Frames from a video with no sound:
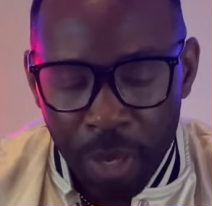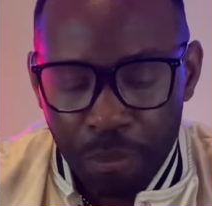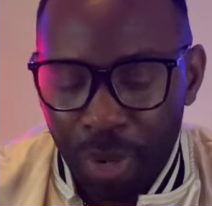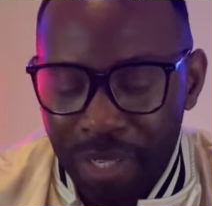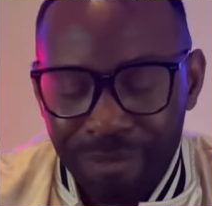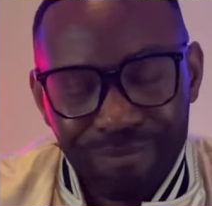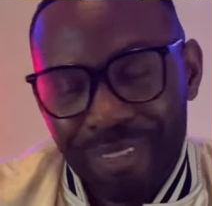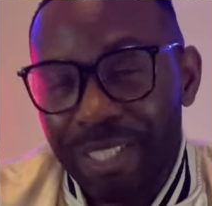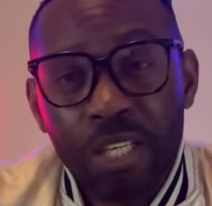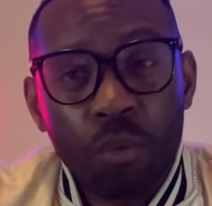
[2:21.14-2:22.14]
But
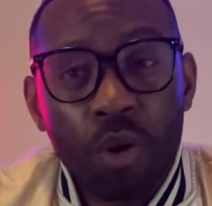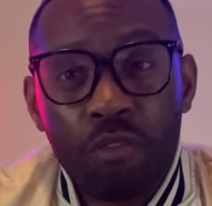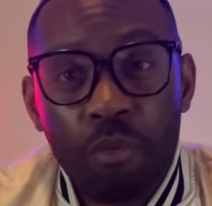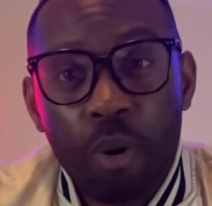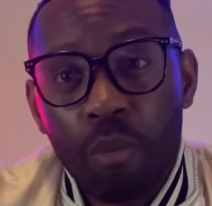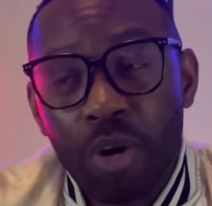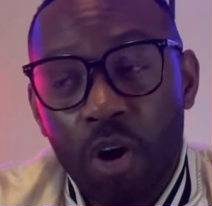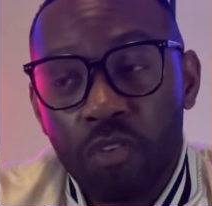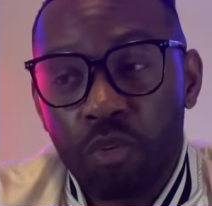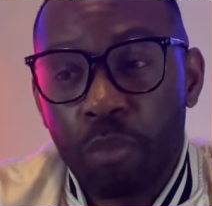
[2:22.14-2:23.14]
neither one of them are
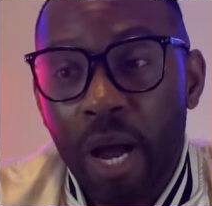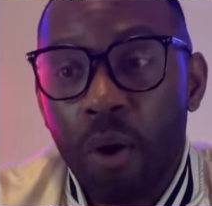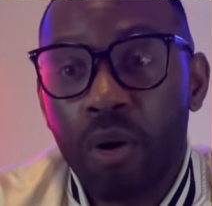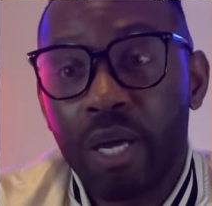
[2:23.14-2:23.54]
regarded for power.